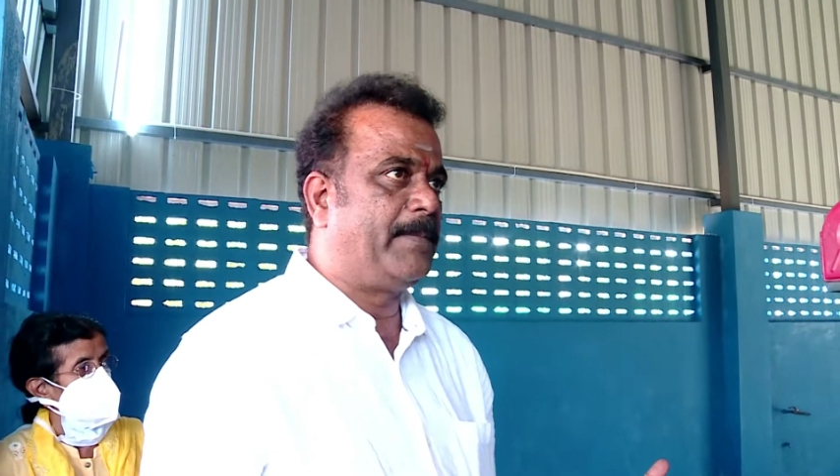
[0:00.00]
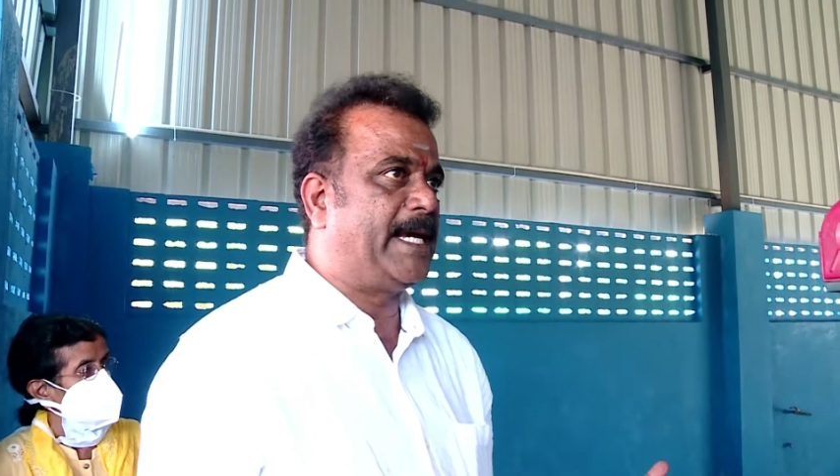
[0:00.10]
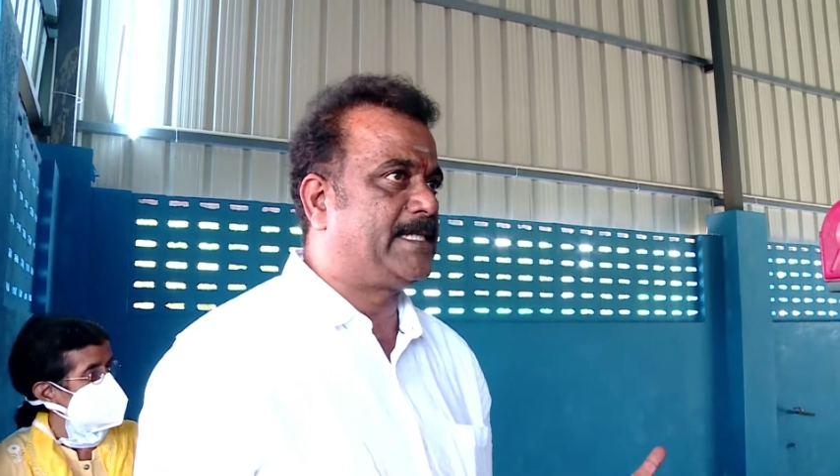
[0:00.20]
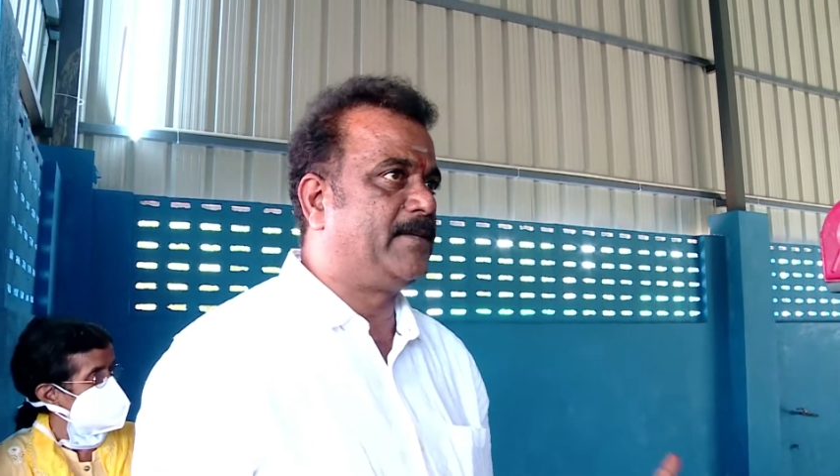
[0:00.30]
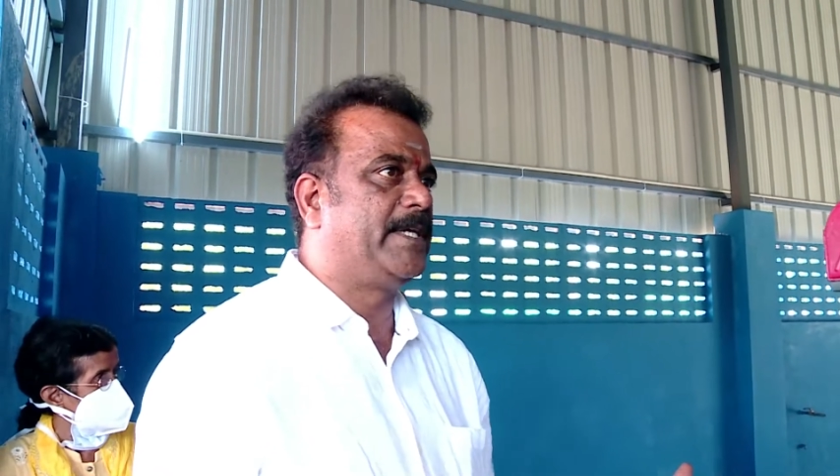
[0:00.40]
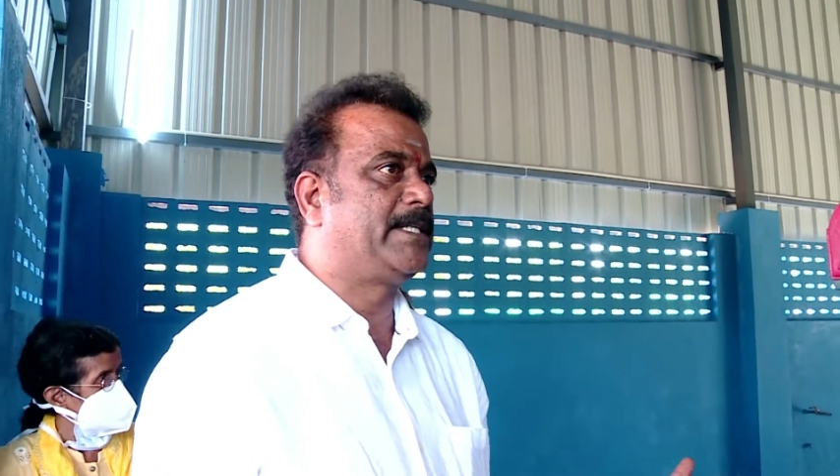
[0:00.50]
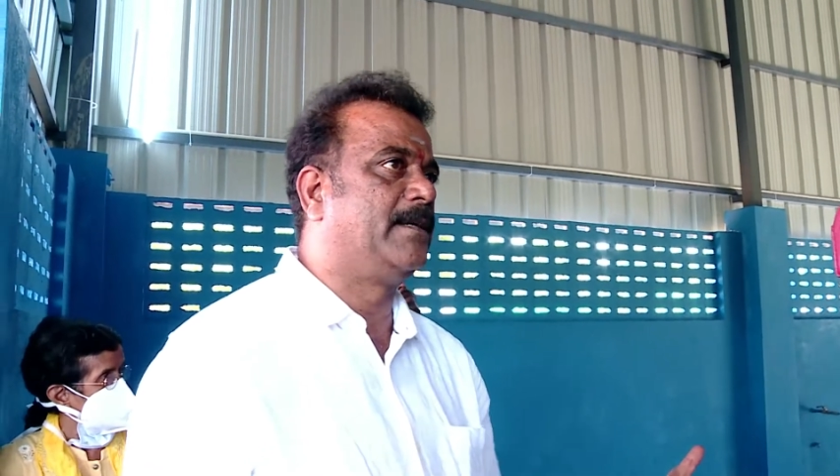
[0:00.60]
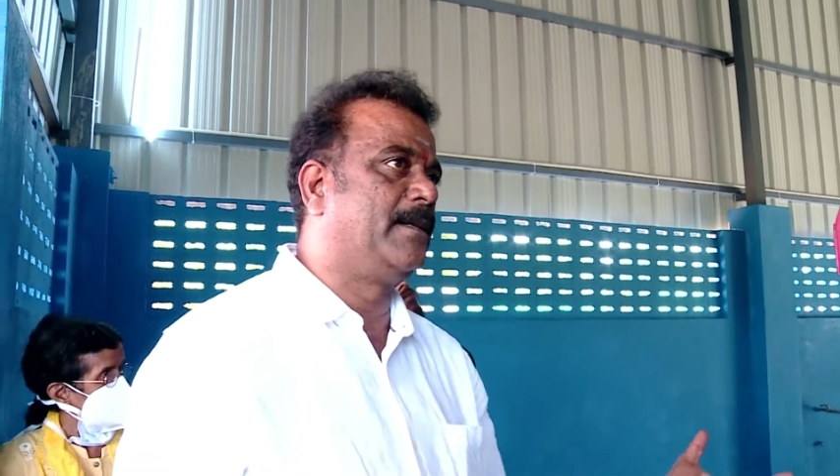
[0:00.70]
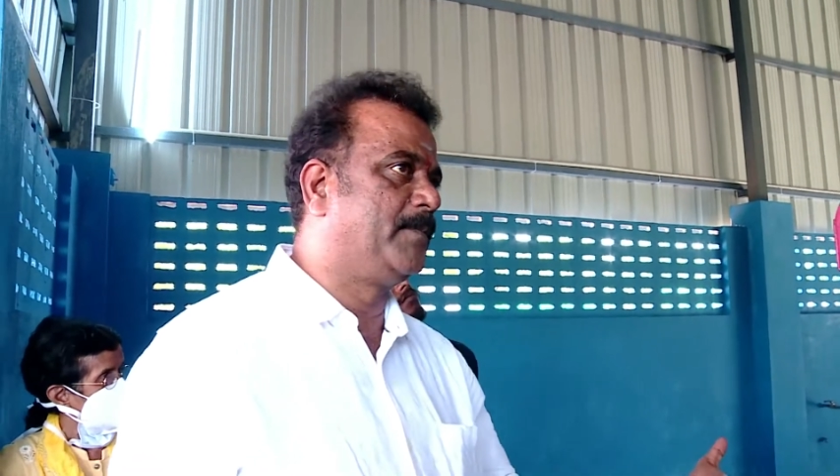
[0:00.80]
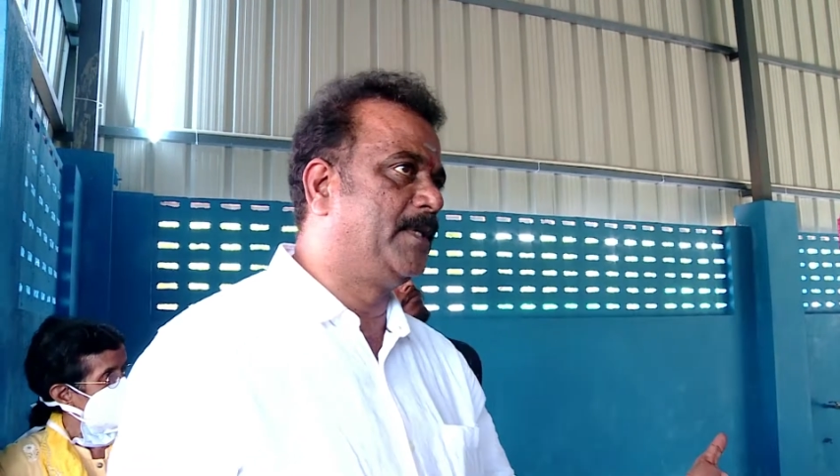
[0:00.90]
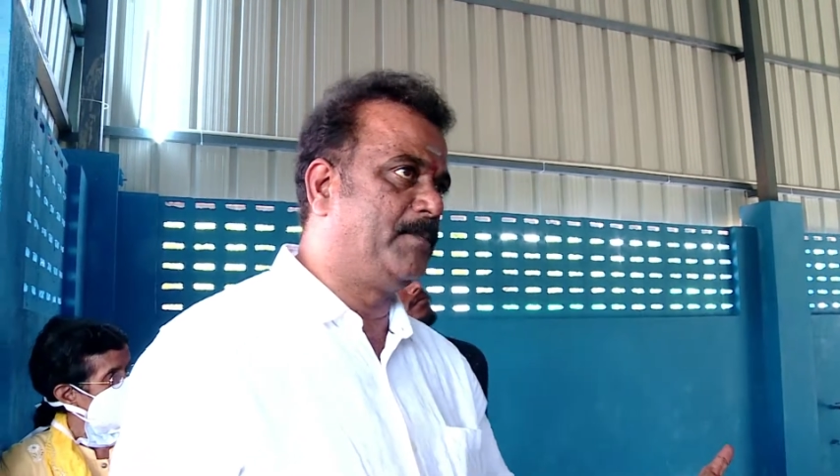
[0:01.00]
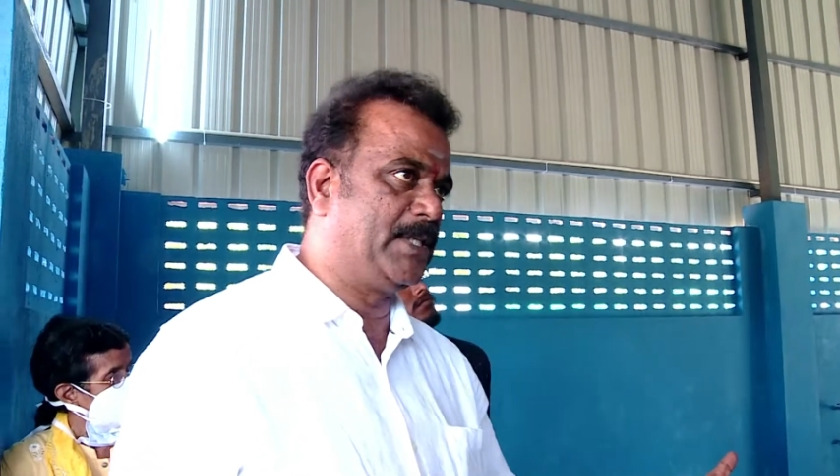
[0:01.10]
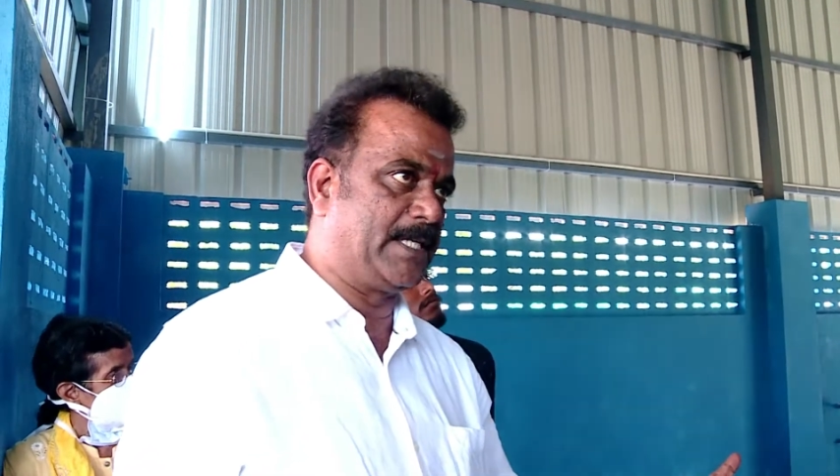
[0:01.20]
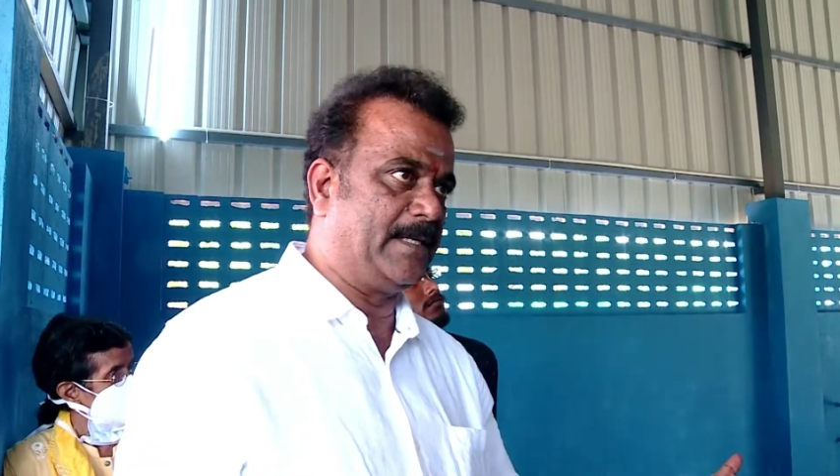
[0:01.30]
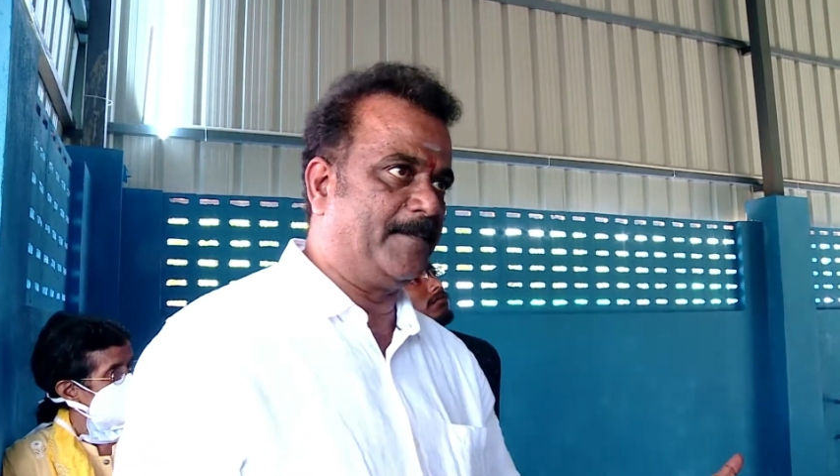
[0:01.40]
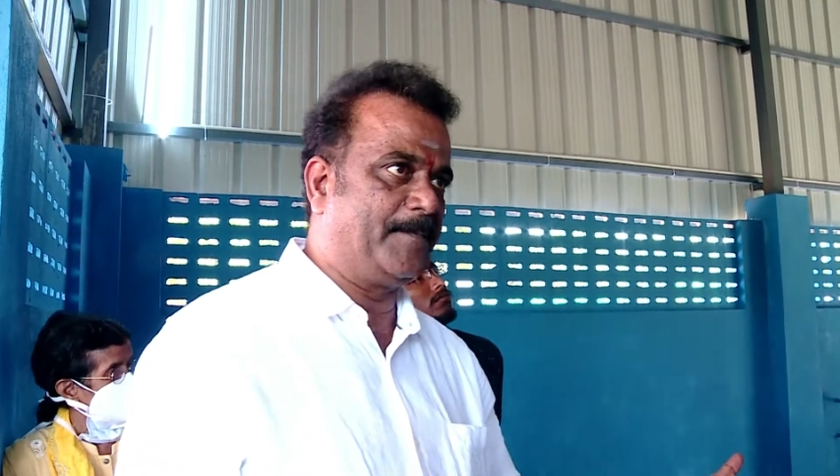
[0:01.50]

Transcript: passivation of the machine.